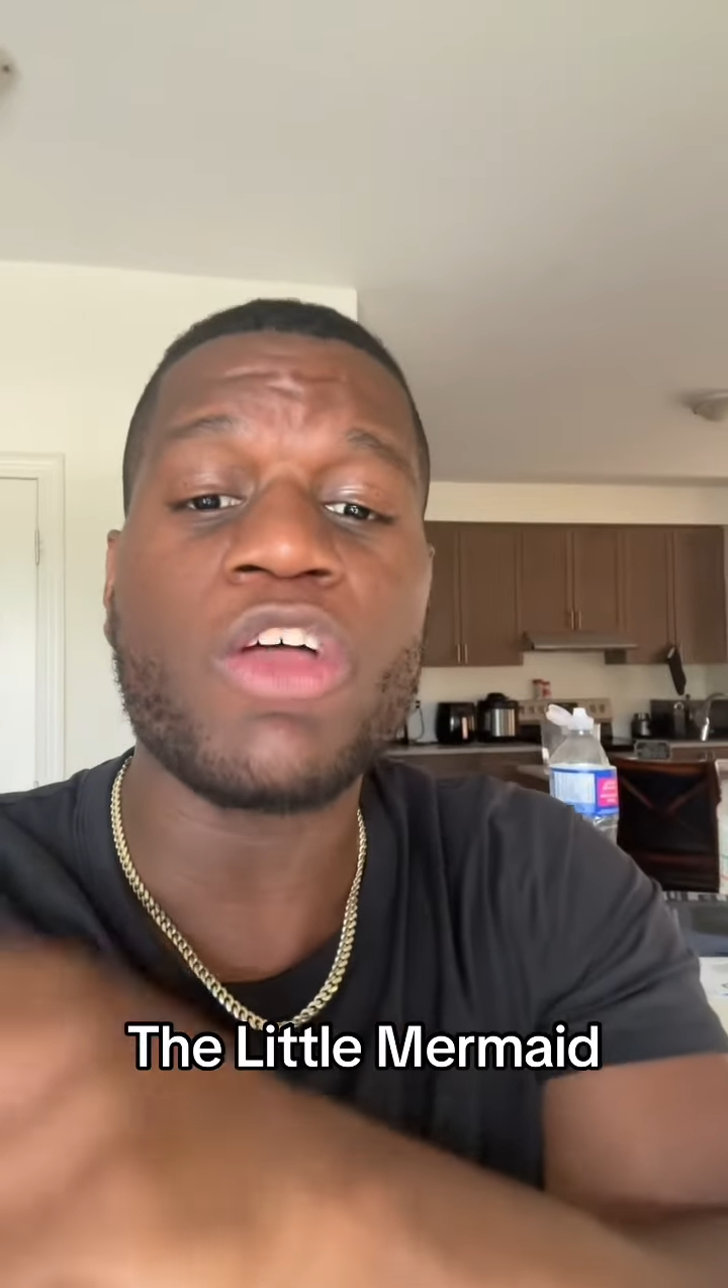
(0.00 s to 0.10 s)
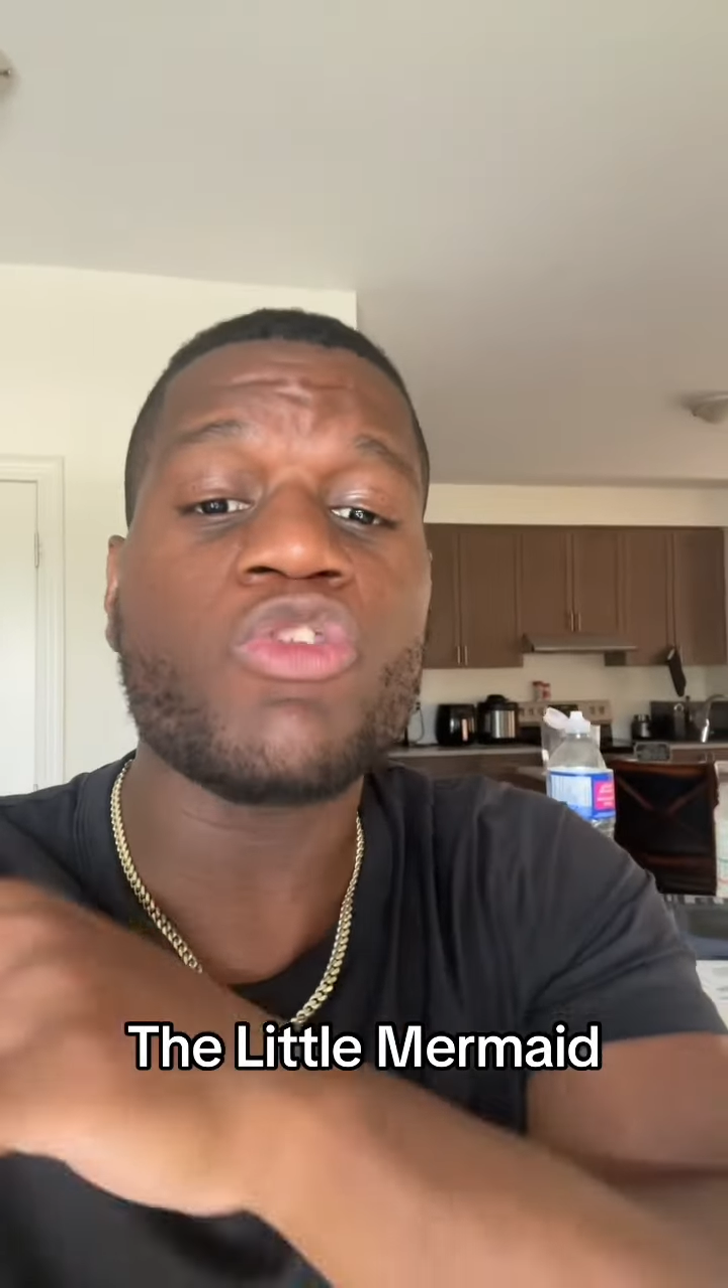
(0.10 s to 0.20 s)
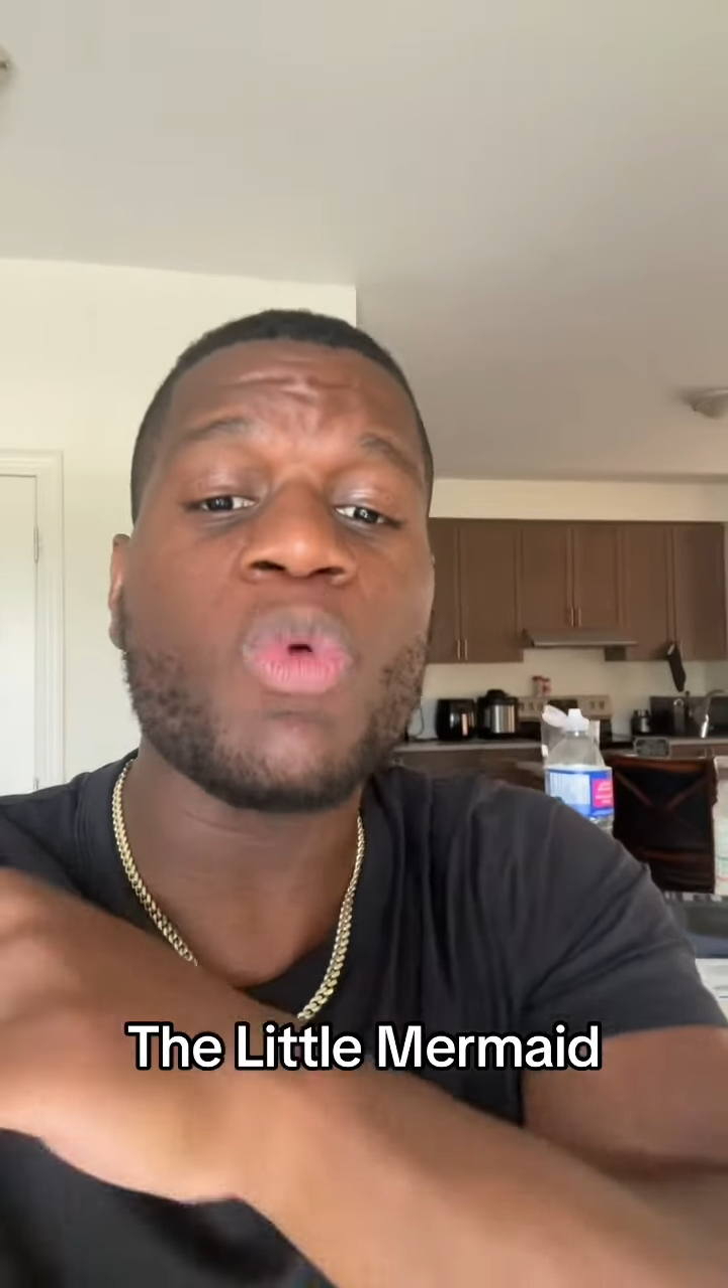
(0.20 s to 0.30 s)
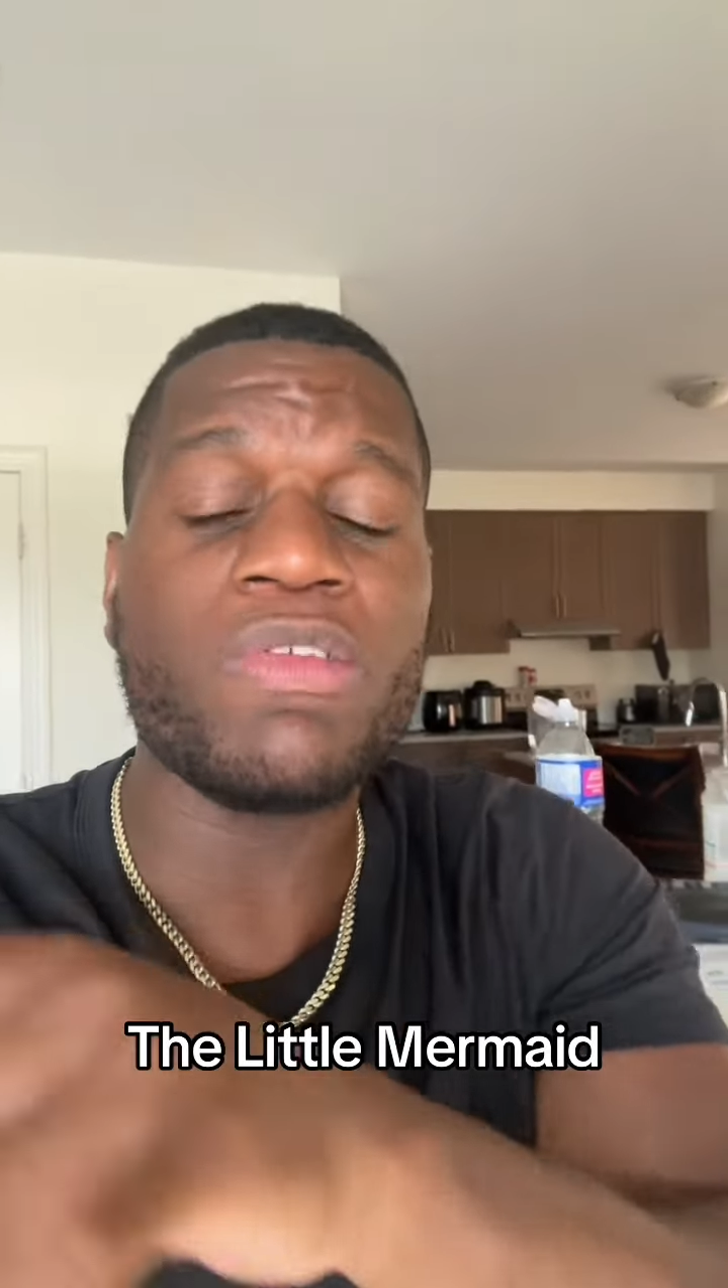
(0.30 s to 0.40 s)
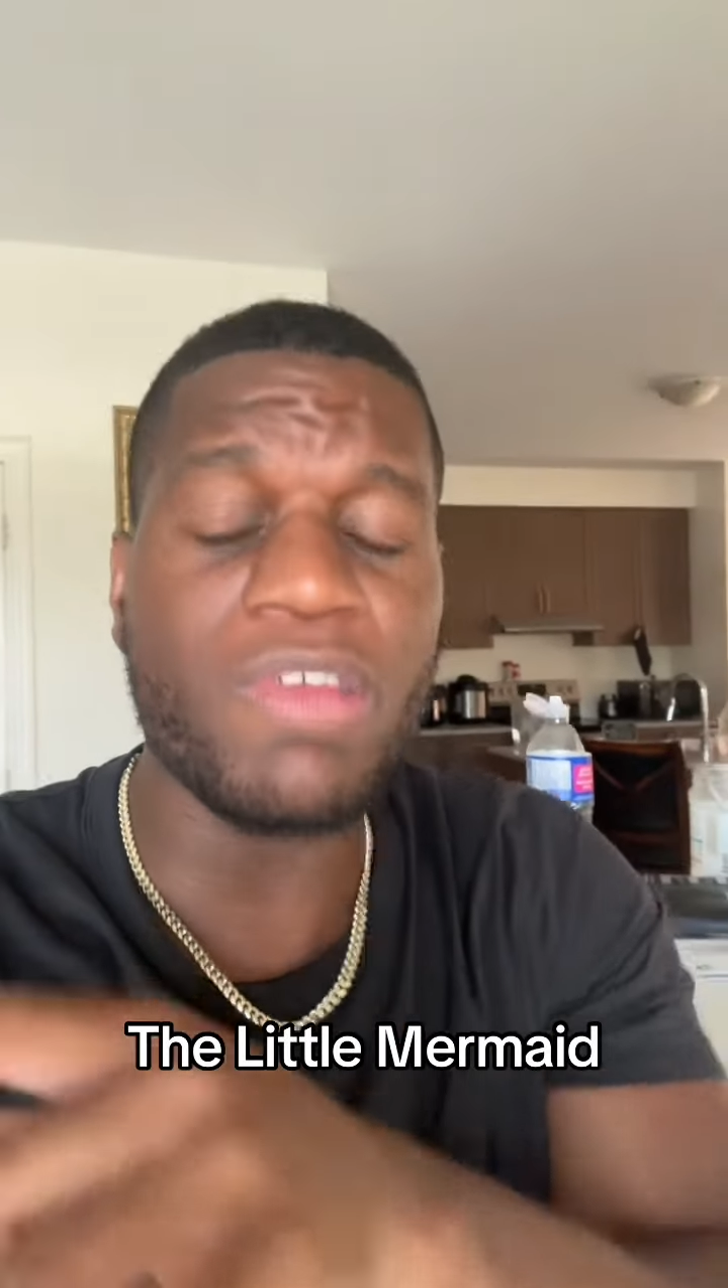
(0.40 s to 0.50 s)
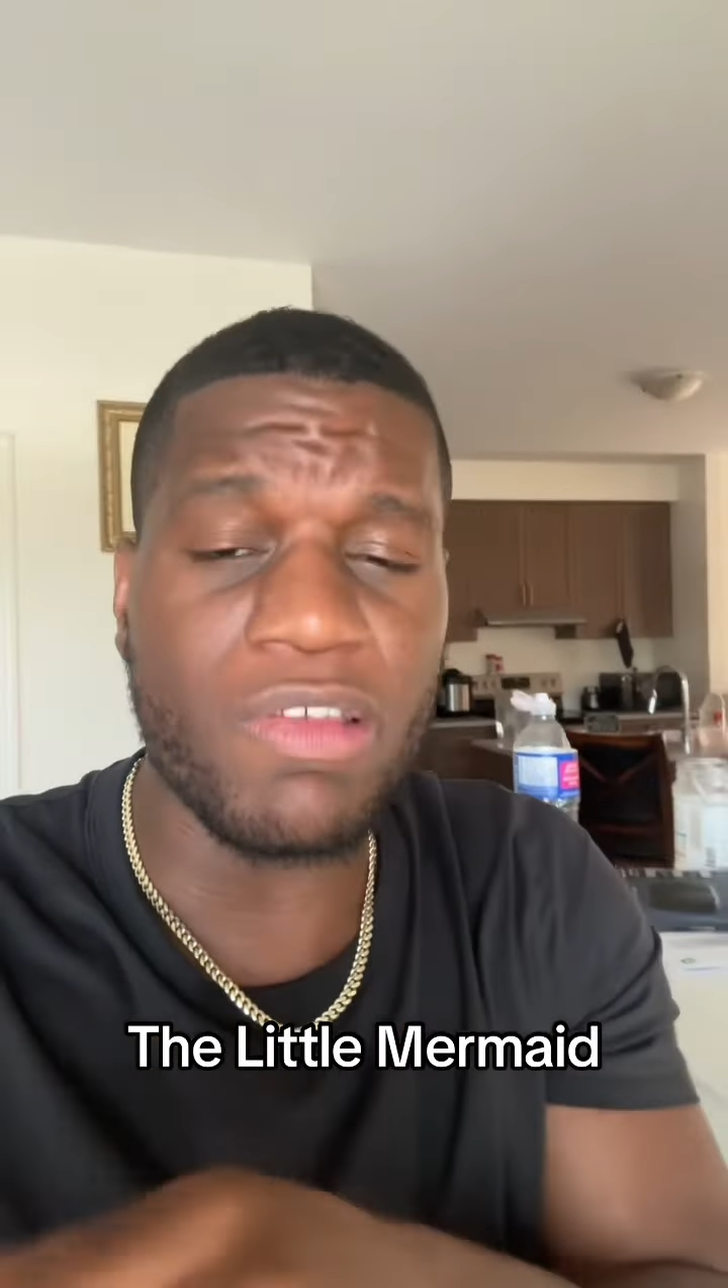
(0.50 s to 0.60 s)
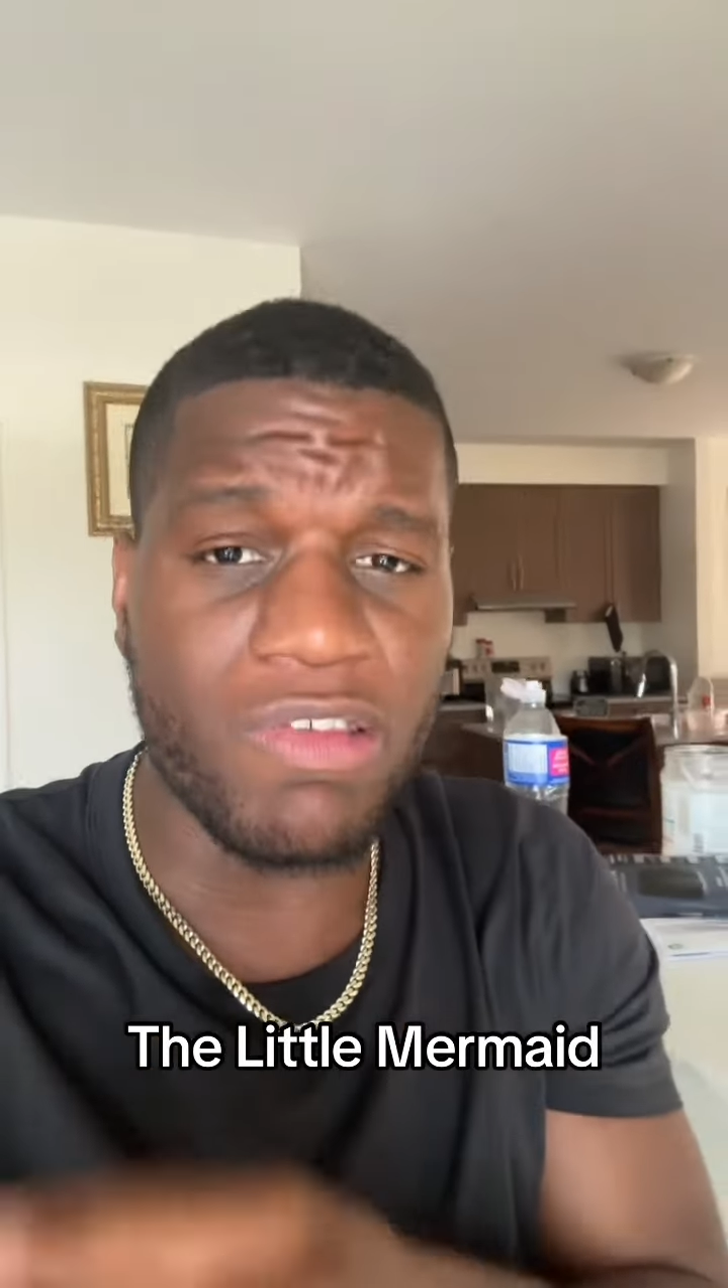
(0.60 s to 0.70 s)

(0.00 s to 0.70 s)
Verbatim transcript: a twisting